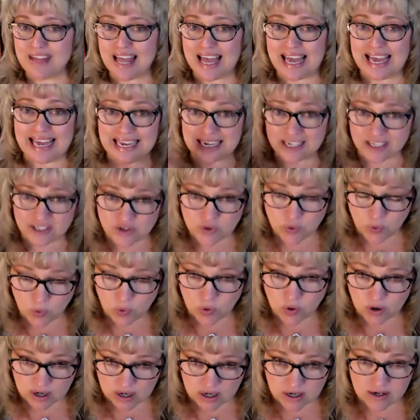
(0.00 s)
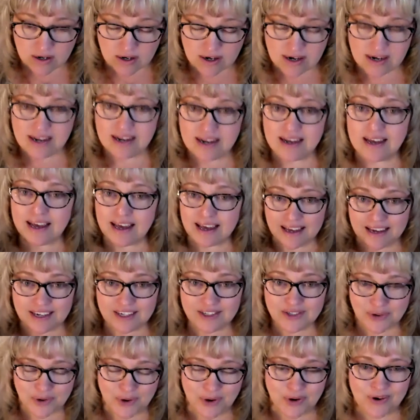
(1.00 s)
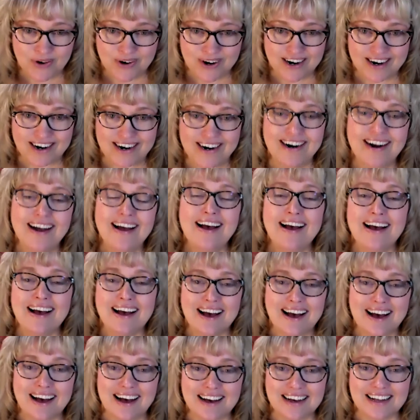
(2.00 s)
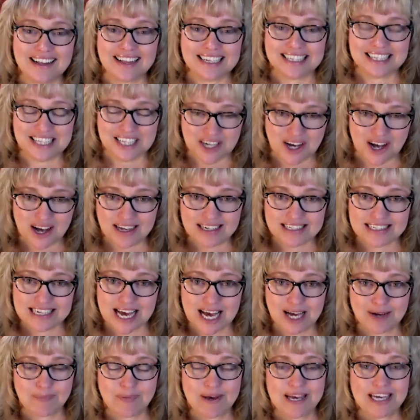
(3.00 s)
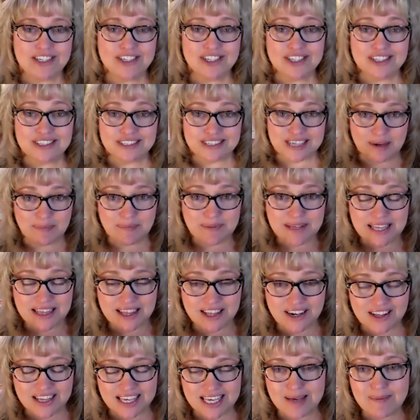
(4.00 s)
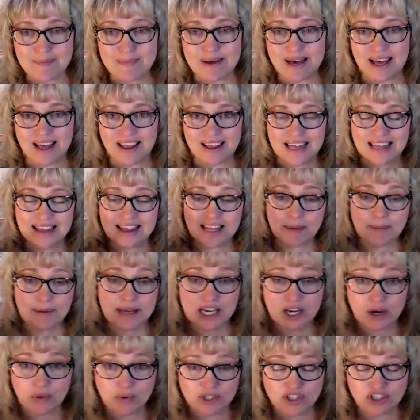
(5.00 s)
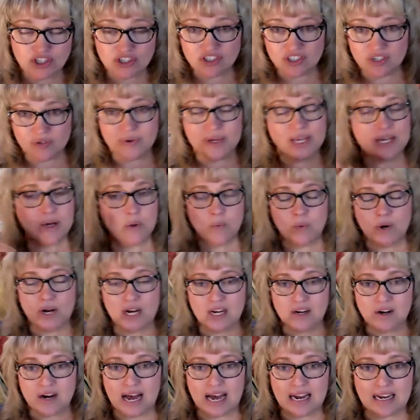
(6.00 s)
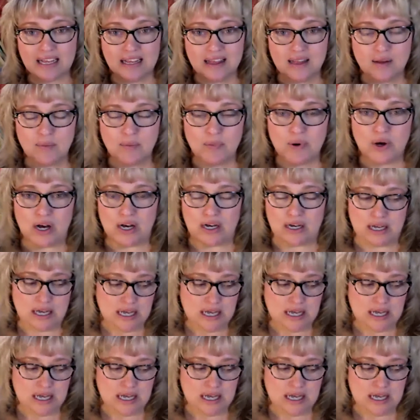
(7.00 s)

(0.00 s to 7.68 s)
and or and or uh, click the contact page and send me a little email and let me know what you're doing and where you're at in the book.